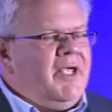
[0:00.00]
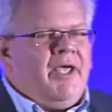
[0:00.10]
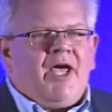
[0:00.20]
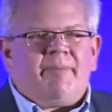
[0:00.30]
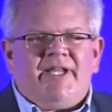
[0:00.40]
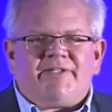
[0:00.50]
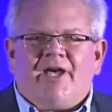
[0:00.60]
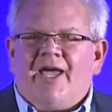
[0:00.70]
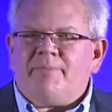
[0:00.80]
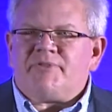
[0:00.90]
How many
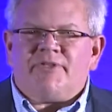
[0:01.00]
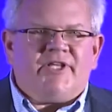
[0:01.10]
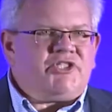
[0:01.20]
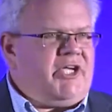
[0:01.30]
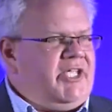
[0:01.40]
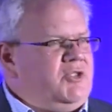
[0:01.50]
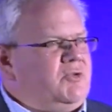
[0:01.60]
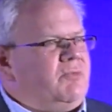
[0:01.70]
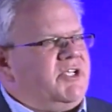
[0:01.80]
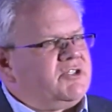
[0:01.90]
times do they check into
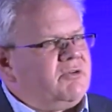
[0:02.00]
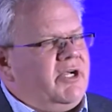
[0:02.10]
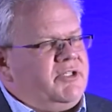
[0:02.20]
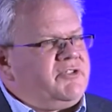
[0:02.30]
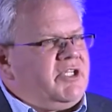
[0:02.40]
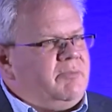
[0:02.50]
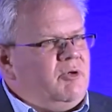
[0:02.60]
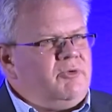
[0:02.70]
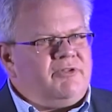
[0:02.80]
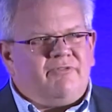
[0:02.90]
a restaurant using a
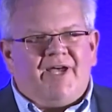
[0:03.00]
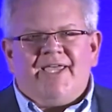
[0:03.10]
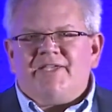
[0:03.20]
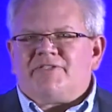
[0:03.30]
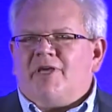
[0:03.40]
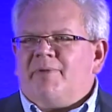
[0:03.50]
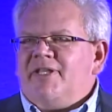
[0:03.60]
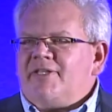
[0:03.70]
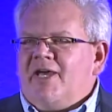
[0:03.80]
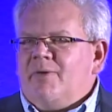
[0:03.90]
mobile device? How
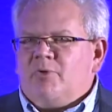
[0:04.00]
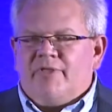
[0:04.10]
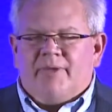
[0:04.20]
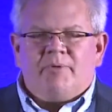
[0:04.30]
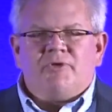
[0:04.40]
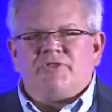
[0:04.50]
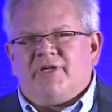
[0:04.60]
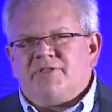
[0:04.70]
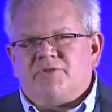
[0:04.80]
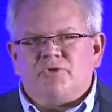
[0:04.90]
many times, what are they posting
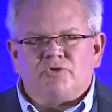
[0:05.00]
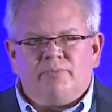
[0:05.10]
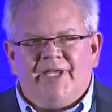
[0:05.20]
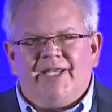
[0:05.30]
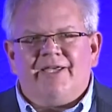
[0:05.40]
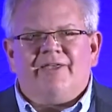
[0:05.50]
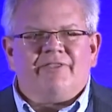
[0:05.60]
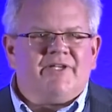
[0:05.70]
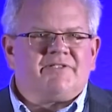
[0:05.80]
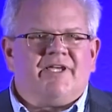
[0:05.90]
on social media?
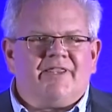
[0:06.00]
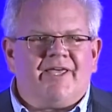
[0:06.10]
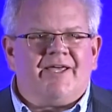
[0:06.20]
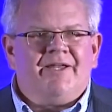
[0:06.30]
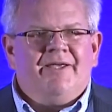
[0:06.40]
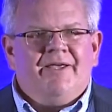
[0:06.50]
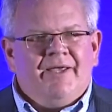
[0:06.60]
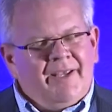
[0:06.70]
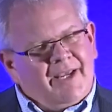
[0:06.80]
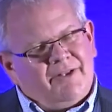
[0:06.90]
Things like that.
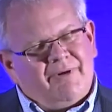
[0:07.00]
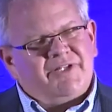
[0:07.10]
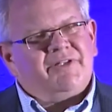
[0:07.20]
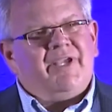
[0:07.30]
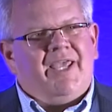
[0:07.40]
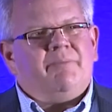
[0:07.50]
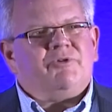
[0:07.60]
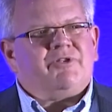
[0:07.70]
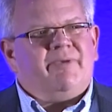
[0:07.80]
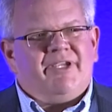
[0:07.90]
And they're actually
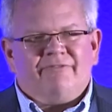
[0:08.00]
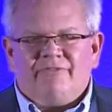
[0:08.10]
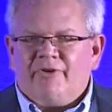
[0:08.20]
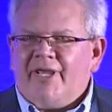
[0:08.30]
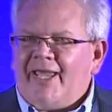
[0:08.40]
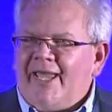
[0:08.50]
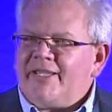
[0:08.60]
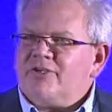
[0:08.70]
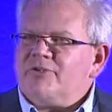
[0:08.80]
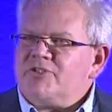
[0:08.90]
able to make a very
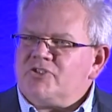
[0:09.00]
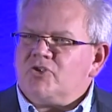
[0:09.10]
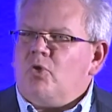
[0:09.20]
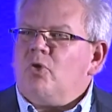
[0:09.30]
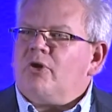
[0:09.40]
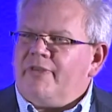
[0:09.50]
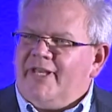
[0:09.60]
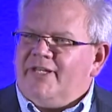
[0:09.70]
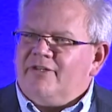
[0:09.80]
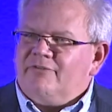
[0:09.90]
accurate score on
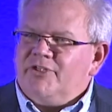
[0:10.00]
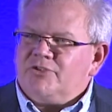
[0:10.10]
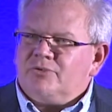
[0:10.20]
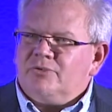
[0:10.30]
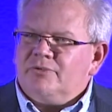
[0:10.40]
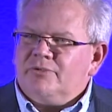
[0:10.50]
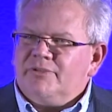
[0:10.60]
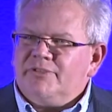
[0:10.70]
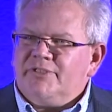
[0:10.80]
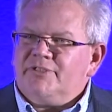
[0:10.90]
that individual
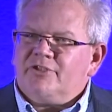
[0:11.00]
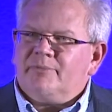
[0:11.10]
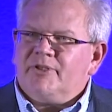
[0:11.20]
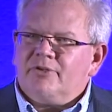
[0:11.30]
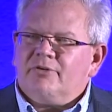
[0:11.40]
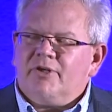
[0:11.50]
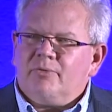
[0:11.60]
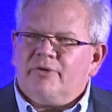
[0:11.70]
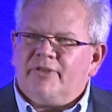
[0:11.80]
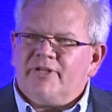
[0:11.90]
to determine their
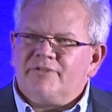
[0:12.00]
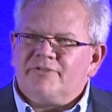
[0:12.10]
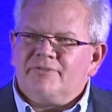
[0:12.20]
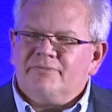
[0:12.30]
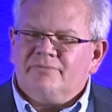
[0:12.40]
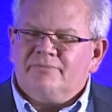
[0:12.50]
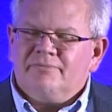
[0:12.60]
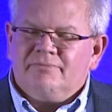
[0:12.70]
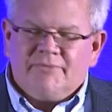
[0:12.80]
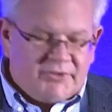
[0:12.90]
creditworthiness.
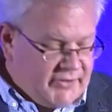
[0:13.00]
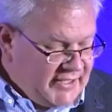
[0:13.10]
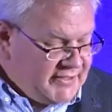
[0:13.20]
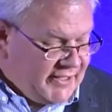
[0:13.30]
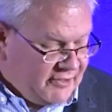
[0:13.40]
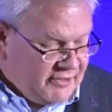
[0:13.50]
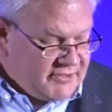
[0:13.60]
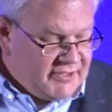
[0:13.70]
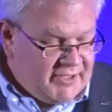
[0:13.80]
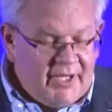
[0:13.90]
So that's kind of
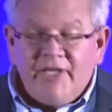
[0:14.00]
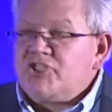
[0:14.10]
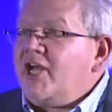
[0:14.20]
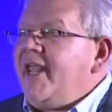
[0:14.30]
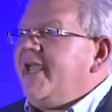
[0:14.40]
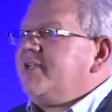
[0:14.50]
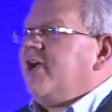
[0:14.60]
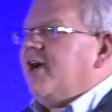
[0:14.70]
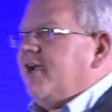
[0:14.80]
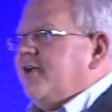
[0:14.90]
crazy. John
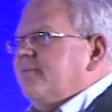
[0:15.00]
Hancock,